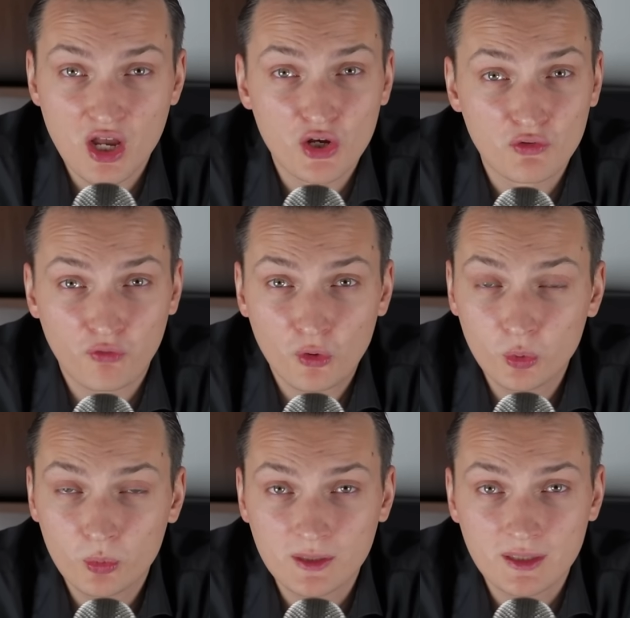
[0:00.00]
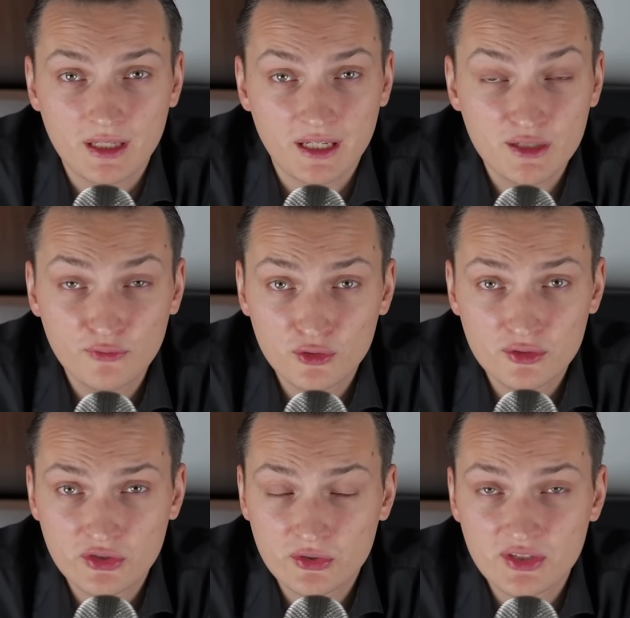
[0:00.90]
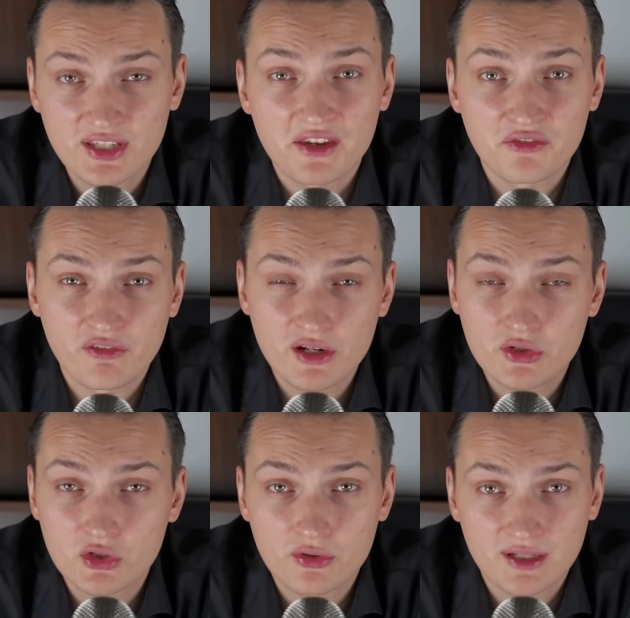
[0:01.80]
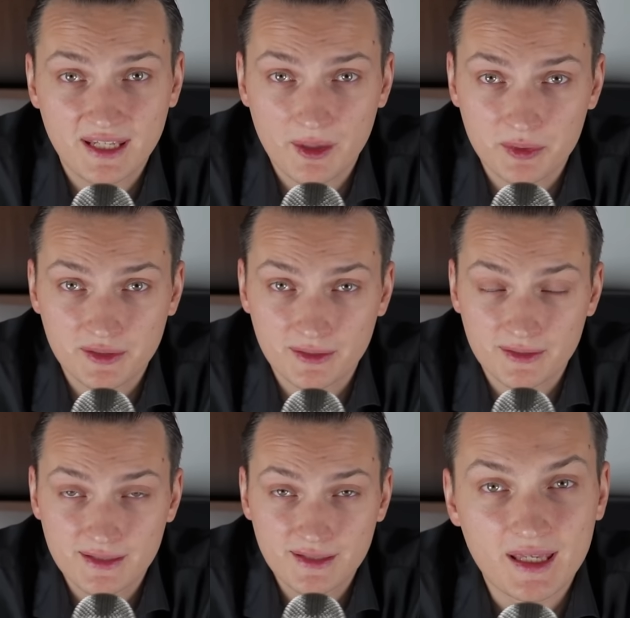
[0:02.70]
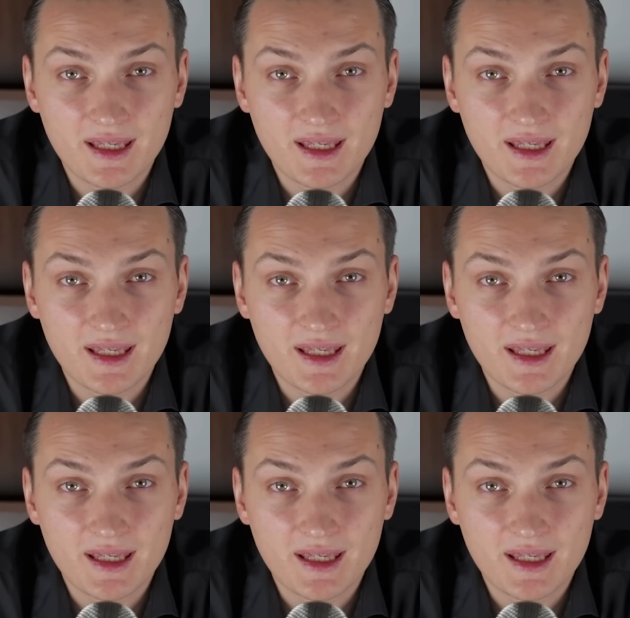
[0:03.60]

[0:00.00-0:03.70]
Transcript: following influencers and venture capitalists.